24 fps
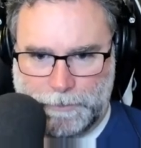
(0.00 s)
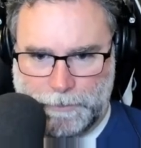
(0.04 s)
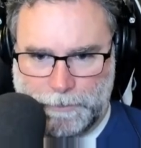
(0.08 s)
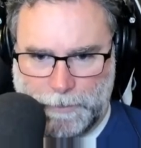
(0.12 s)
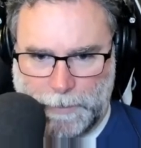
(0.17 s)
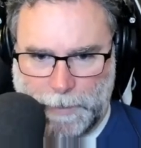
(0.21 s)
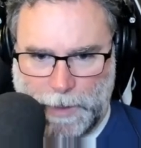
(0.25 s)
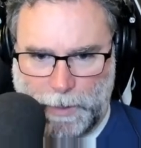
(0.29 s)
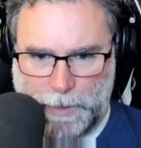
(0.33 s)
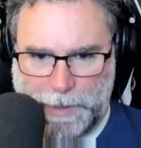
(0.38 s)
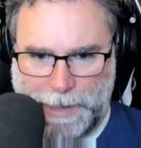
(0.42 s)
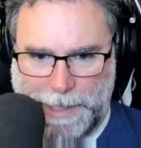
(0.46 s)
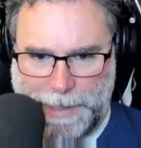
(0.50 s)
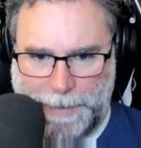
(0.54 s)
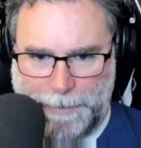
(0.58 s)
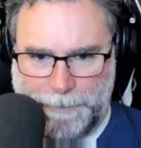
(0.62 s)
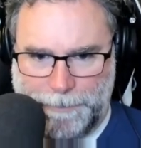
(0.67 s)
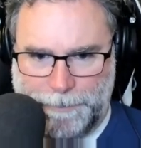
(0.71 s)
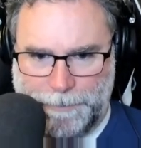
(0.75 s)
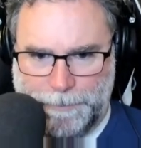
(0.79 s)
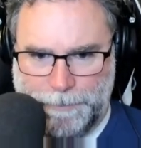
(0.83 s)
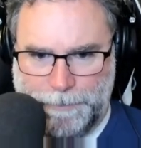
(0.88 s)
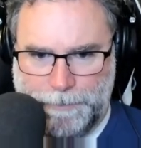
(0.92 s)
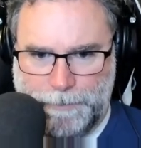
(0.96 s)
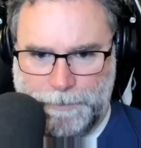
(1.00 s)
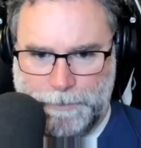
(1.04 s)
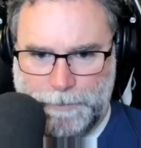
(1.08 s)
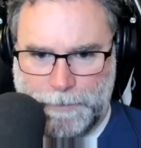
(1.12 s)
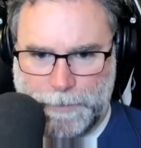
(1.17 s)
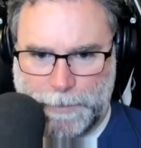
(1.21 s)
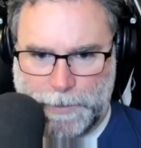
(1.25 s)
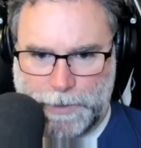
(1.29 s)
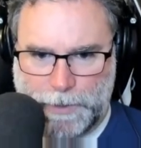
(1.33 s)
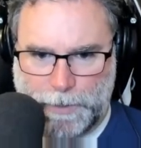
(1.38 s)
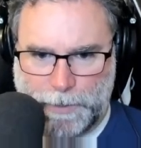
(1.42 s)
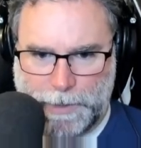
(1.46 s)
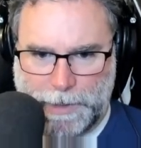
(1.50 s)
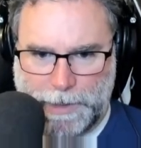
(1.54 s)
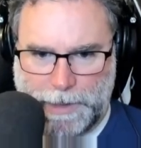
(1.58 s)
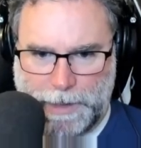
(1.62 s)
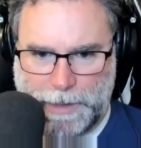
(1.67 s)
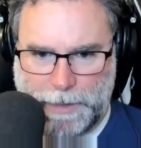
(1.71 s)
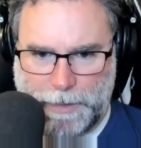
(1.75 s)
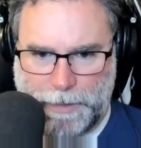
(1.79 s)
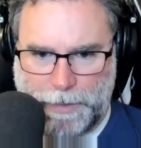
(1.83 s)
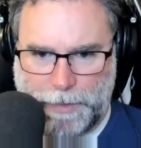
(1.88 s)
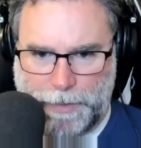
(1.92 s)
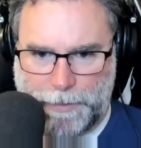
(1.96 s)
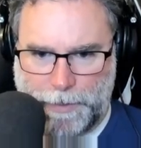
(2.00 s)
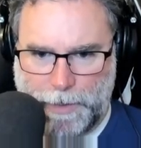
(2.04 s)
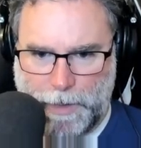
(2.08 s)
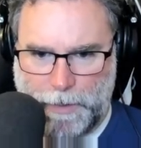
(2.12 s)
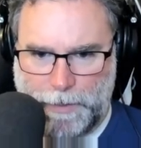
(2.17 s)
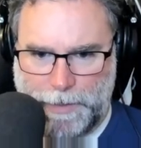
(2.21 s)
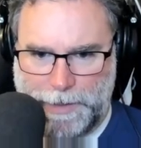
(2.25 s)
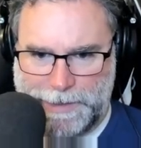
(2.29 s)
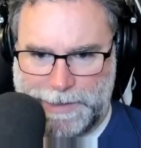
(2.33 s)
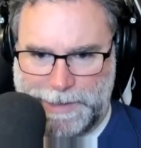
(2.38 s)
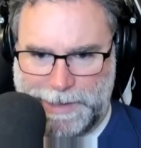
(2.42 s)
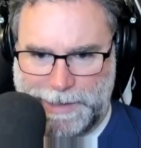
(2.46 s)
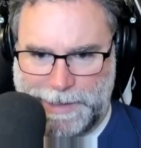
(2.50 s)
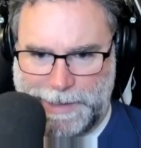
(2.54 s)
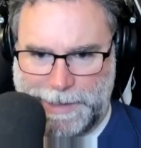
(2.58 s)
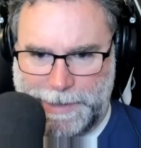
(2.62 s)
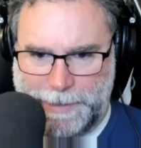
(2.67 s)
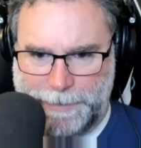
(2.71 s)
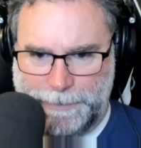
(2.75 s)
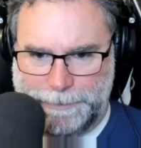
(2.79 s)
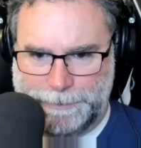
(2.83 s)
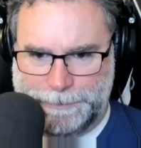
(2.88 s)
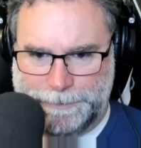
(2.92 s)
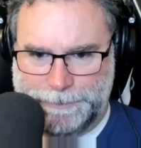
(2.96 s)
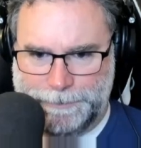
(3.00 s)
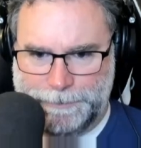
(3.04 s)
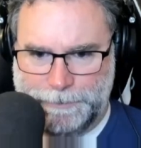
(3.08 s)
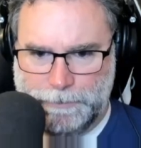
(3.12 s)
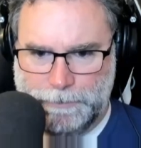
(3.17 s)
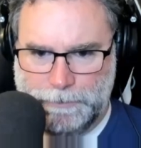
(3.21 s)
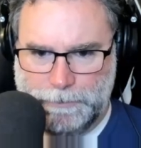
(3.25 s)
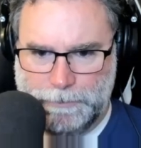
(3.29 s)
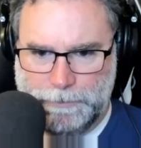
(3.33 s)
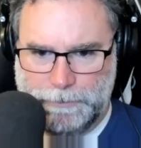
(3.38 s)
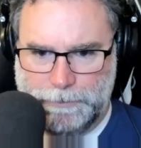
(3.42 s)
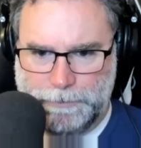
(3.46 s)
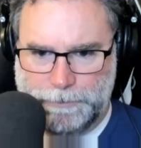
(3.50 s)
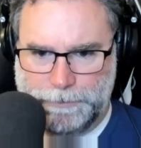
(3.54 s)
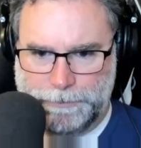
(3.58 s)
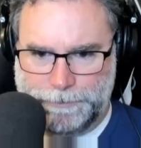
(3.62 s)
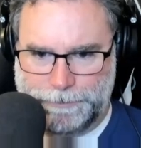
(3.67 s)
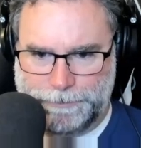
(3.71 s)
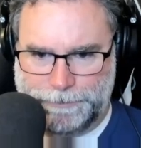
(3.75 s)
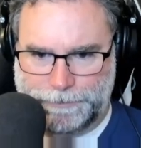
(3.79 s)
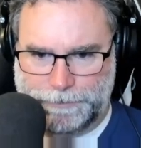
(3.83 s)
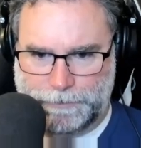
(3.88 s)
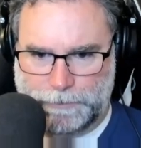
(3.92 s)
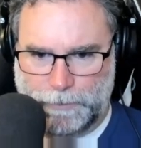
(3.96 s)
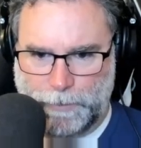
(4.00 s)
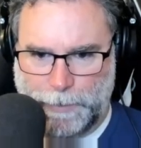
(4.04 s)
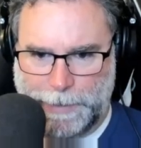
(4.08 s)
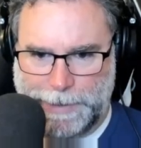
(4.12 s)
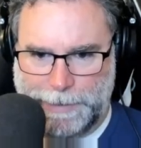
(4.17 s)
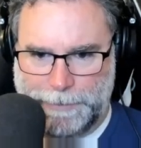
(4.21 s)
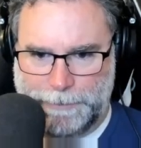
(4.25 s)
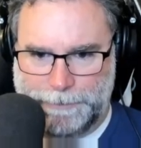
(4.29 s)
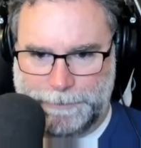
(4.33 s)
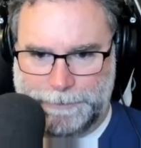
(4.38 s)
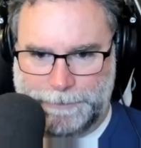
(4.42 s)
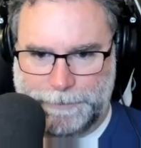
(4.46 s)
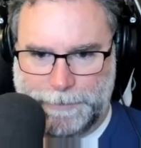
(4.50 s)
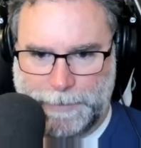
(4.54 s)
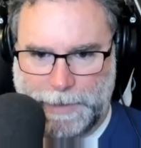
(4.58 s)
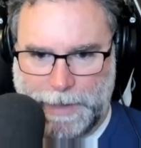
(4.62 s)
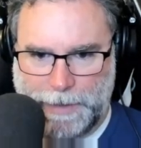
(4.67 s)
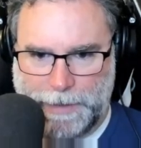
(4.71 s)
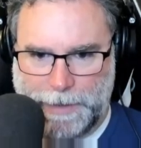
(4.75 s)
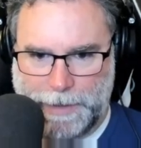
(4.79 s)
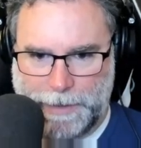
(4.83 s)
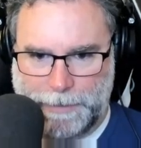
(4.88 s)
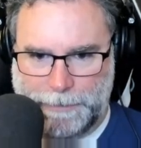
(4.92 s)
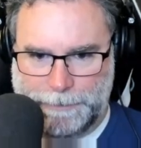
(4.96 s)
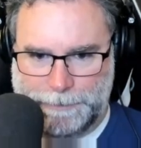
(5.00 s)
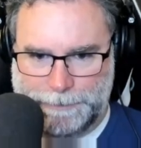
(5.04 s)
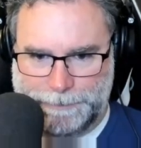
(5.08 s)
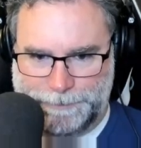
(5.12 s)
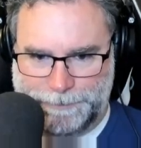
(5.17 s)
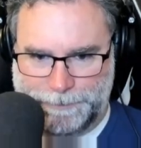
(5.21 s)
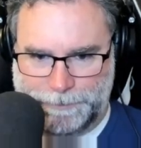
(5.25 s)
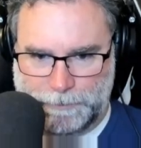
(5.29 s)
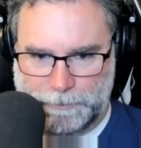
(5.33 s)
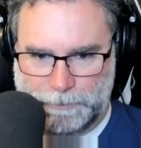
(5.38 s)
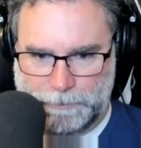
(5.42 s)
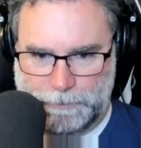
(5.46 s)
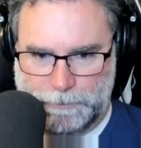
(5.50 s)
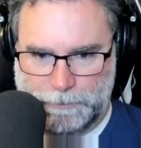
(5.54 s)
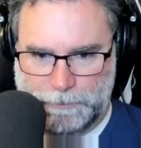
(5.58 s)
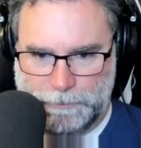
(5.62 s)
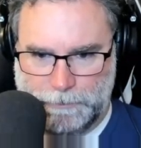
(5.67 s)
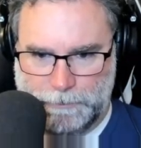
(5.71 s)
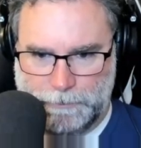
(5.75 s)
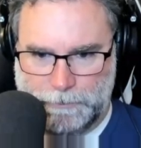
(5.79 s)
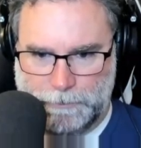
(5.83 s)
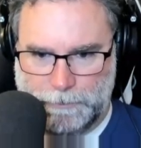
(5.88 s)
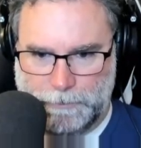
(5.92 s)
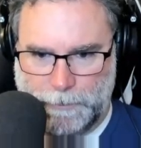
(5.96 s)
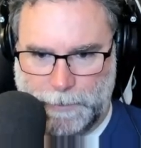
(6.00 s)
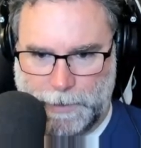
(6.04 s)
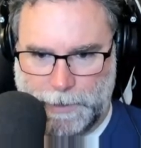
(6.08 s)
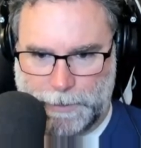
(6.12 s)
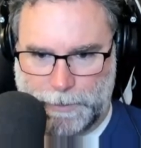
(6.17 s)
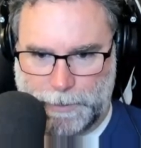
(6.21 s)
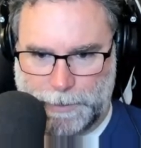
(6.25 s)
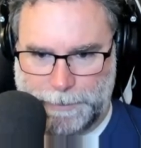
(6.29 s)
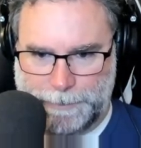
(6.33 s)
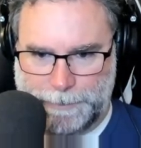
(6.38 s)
Okay. So we're going to throw this in here. Wait, not there. This one.